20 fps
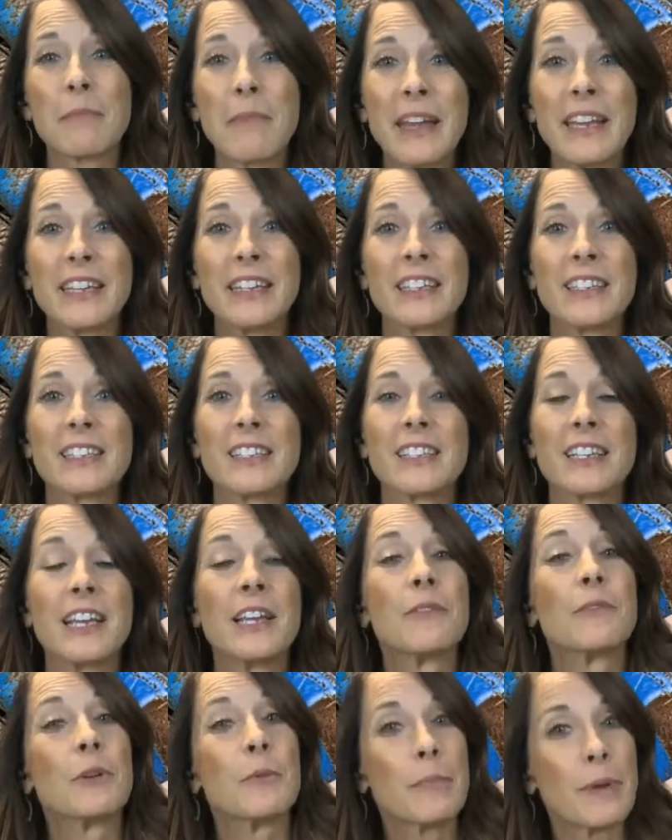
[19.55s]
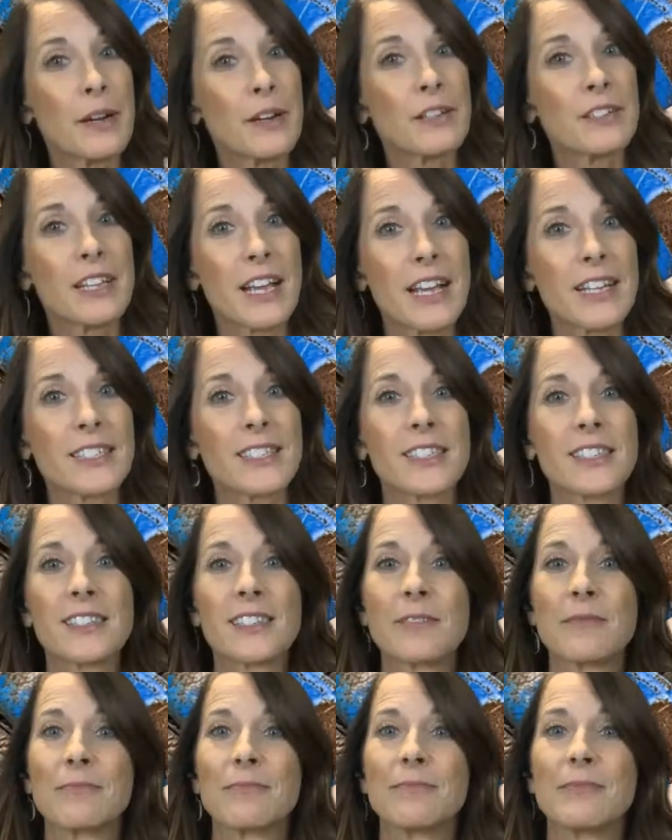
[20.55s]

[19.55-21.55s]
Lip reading: maintenance and repair tasks.